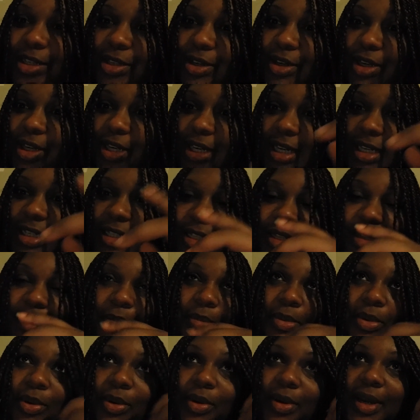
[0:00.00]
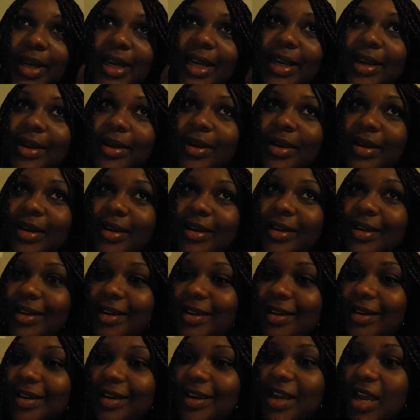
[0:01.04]
turned it into the boring,
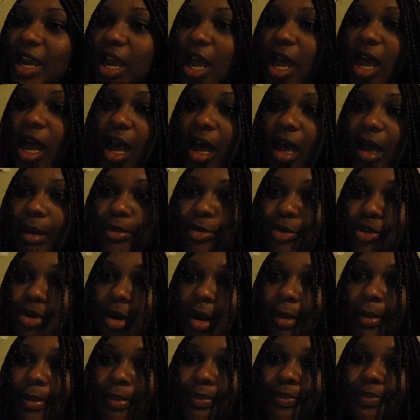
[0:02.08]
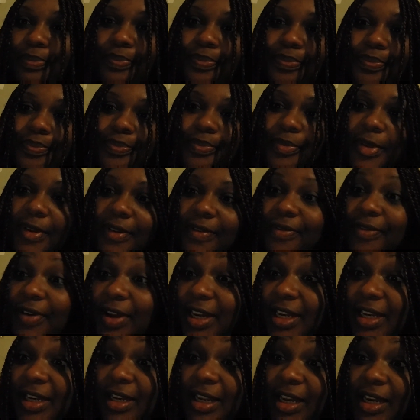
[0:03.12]
humdrum,
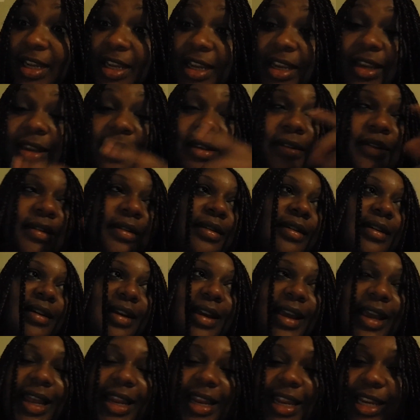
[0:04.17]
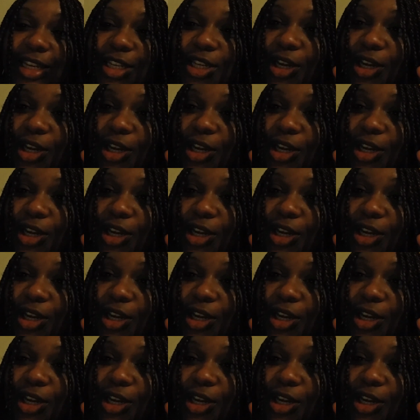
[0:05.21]
fuddy-duddy. And he